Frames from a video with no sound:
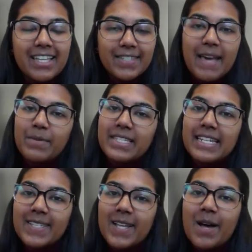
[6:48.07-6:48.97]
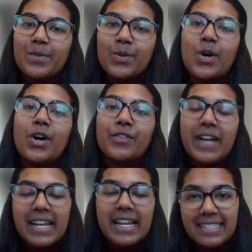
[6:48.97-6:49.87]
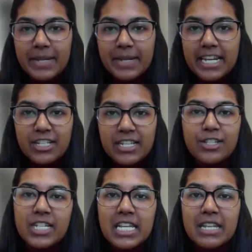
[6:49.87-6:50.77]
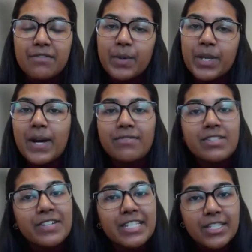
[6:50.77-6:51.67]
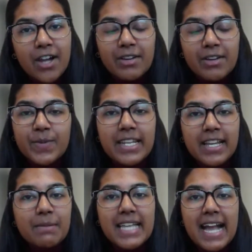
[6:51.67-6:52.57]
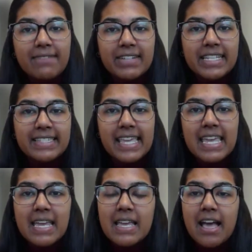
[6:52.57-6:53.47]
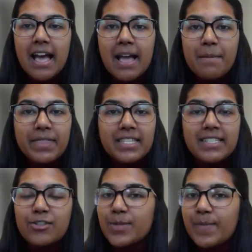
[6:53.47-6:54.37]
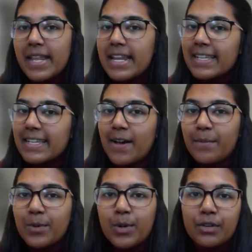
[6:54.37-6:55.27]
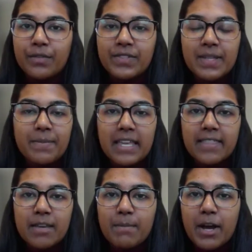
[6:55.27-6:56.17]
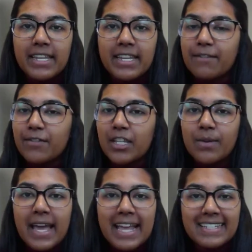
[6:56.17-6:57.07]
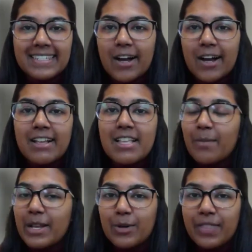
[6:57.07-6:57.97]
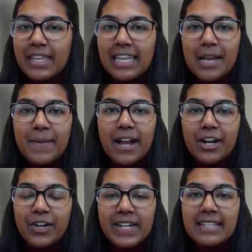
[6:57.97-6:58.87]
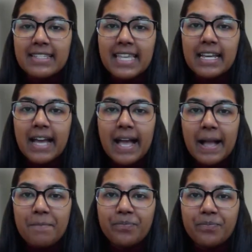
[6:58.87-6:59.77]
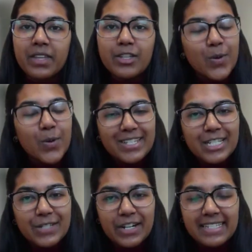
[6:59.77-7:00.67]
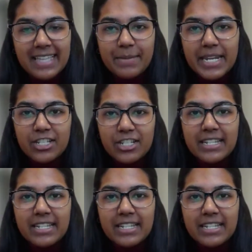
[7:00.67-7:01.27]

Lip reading: So that was an example of an examination in chief. We all have different styles when it comes to advocacy, but this has just been an example of something that might give you a head start when you're thinking about creating your questions for an examination